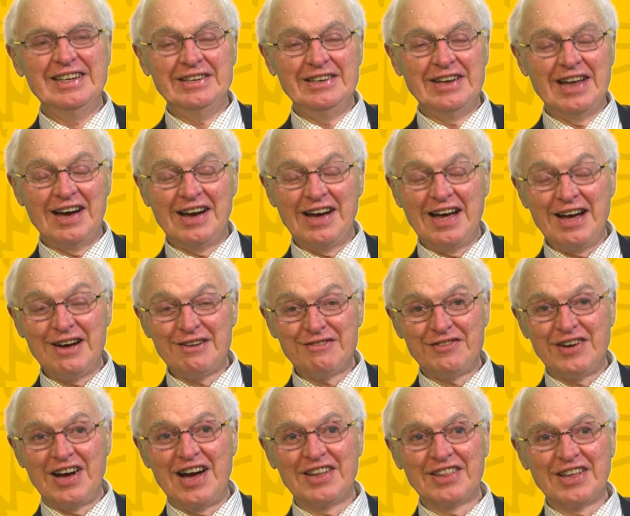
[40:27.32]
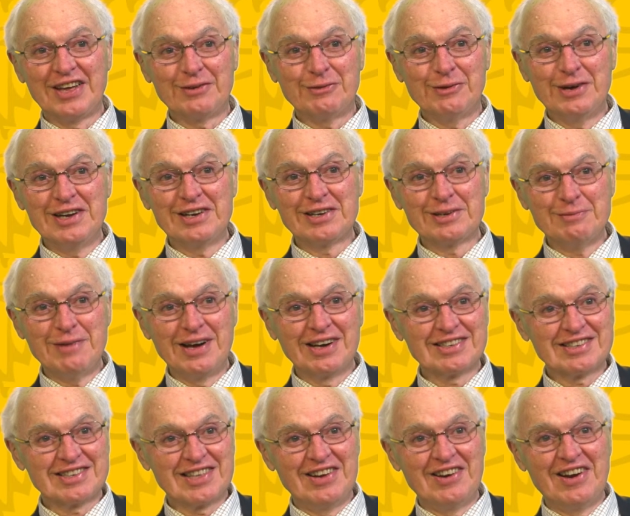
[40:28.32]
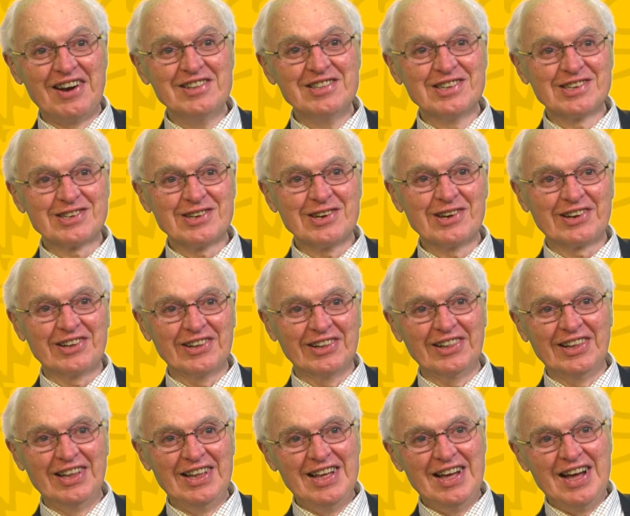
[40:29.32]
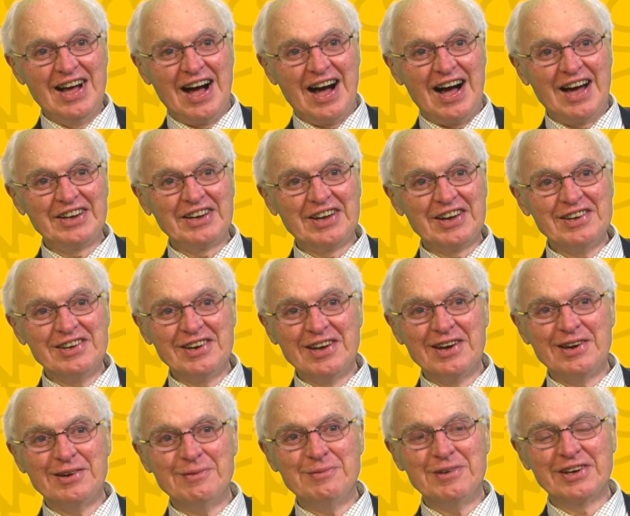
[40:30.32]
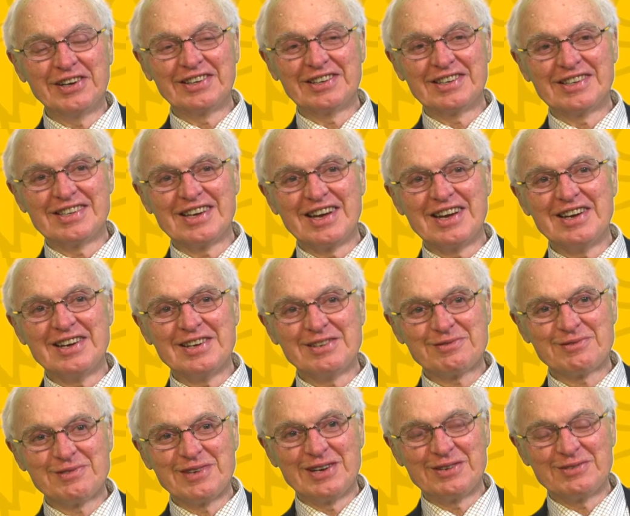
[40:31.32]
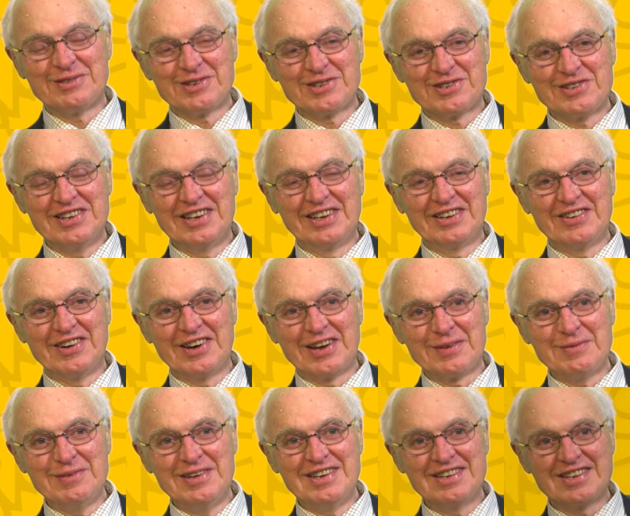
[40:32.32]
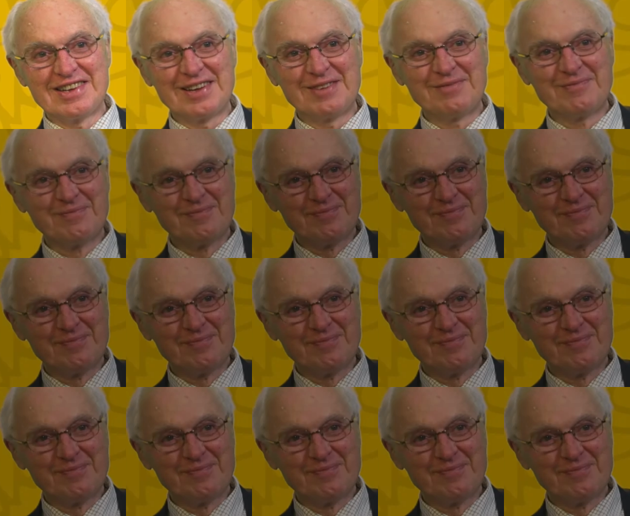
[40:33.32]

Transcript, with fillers: Now, how far that went amongst their own circle, I don't know, but it was really quite amusing.